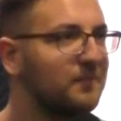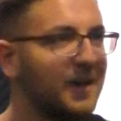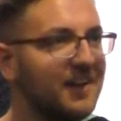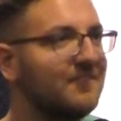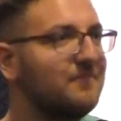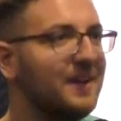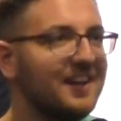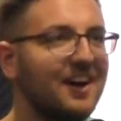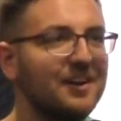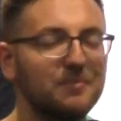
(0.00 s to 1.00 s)
man of
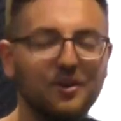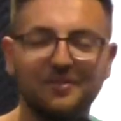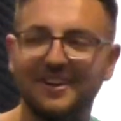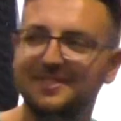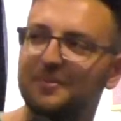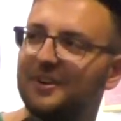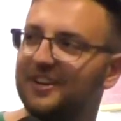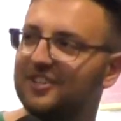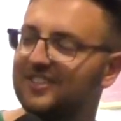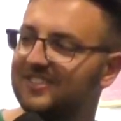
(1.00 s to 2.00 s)
many automotive
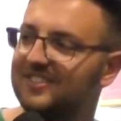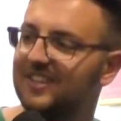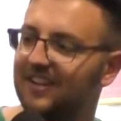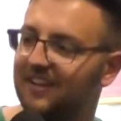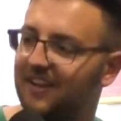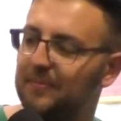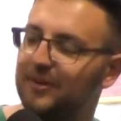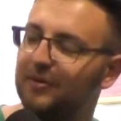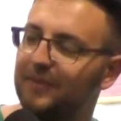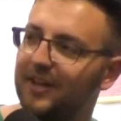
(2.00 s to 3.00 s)
aspirations, and I'm
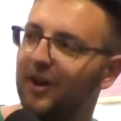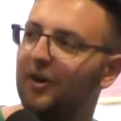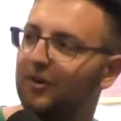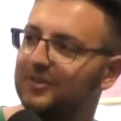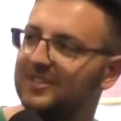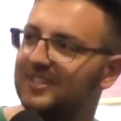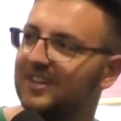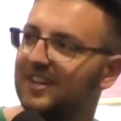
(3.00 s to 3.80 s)
here with my co-host.